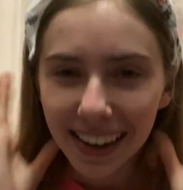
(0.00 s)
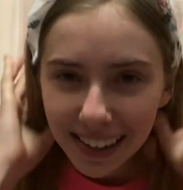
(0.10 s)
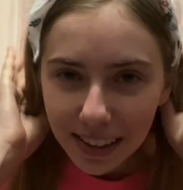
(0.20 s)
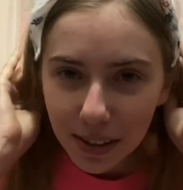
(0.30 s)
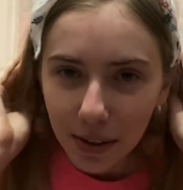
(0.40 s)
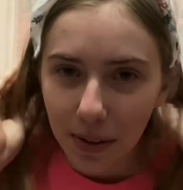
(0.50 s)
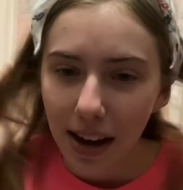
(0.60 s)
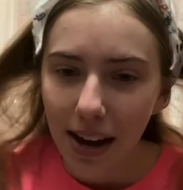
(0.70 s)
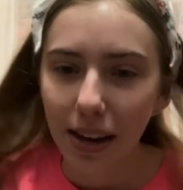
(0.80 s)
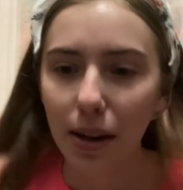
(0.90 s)
So
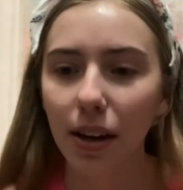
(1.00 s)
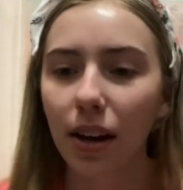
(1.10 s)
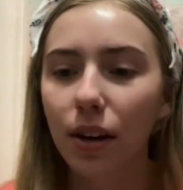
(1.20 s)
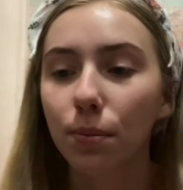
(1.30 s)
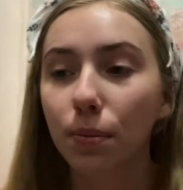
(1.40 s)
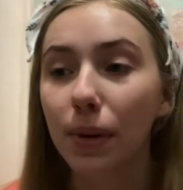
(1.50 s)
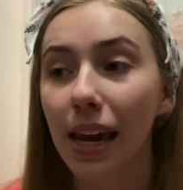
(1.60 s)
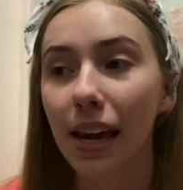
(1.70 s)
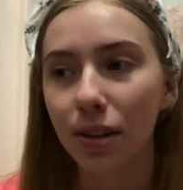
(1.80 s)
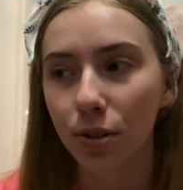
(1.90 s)
I
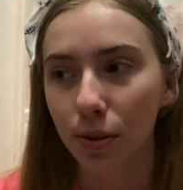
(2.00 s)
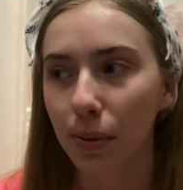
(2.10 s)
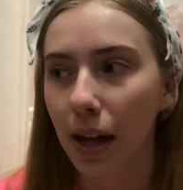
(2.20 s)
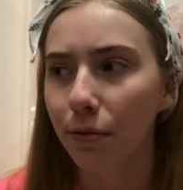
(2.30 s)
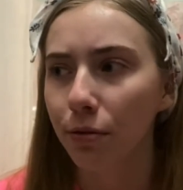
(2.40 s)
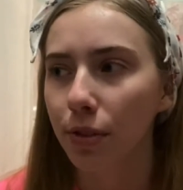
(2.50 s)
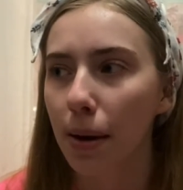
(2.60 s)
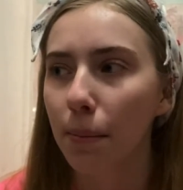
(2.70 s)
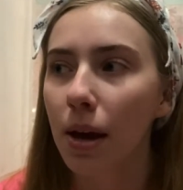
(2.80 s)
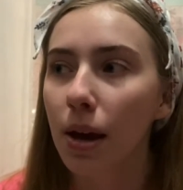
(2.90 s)
began to apply for them,